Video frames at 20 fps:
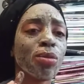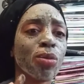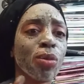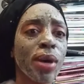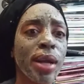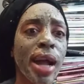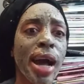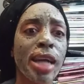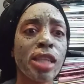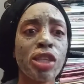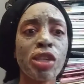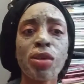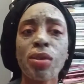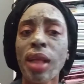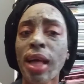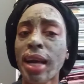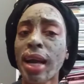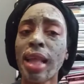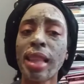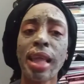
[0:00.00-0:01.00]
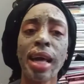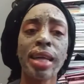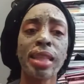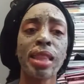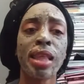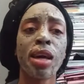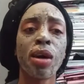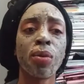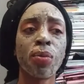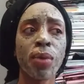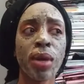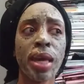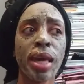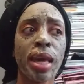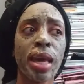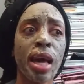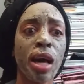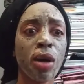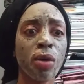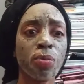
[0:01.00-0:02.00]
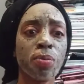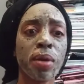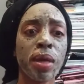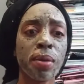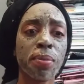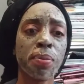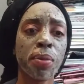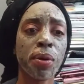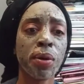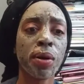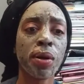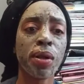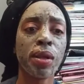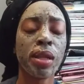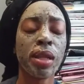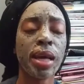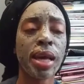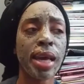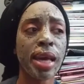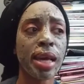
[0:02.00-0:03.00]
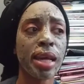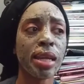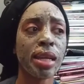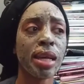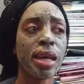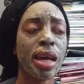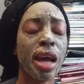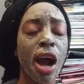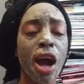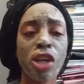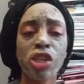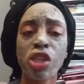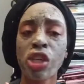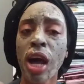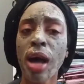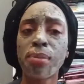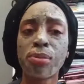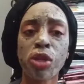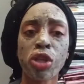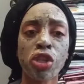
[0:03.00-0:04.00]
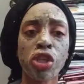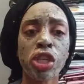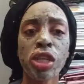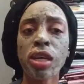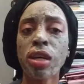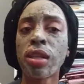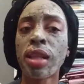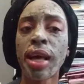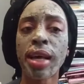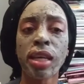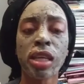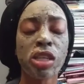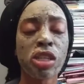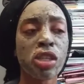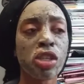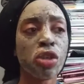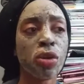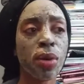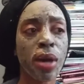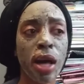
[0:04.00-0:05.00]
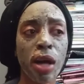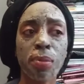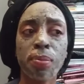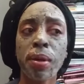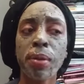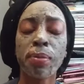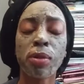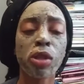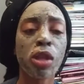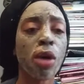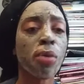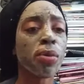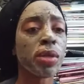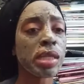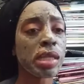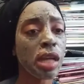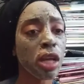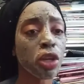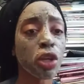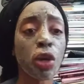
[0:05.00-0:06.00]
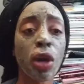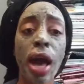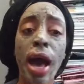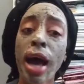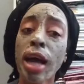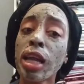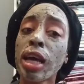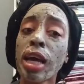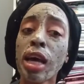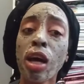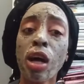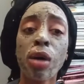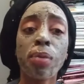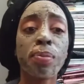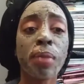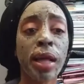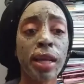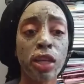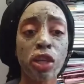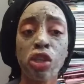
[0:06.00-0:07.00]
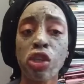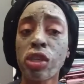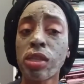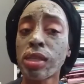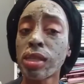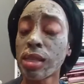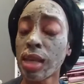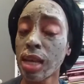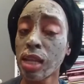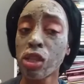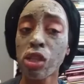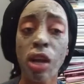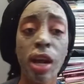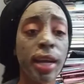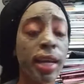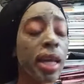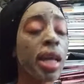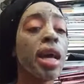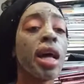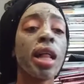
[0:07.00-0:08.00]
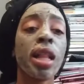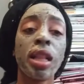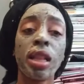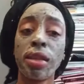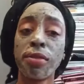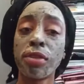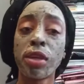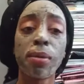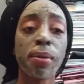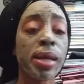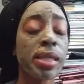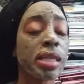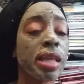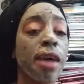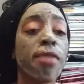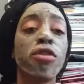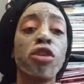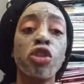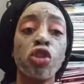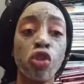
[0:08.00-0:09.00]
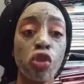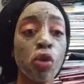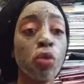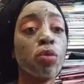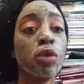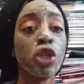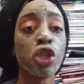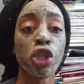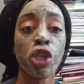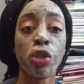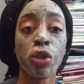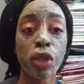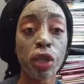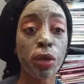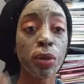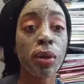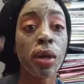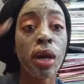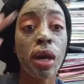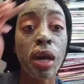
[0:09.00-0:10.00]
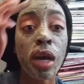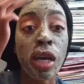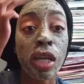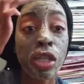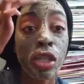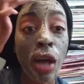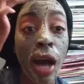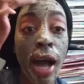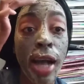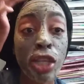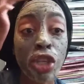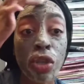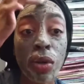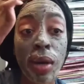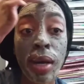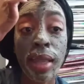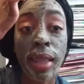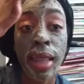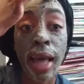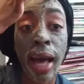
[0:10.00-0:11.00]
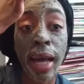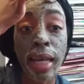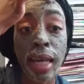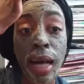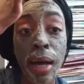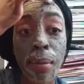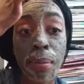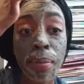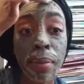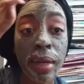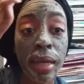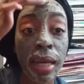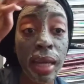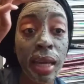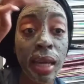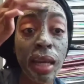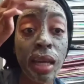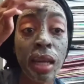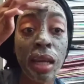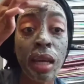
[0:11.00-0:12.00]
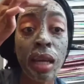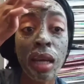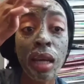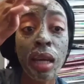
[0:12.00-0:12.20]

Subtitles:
what I do. Like I like that we help people and our jobs are chill. Like it's you help people, no one tell you how to help. Like you just in Target living your best life, doing what you do. So I joined that company.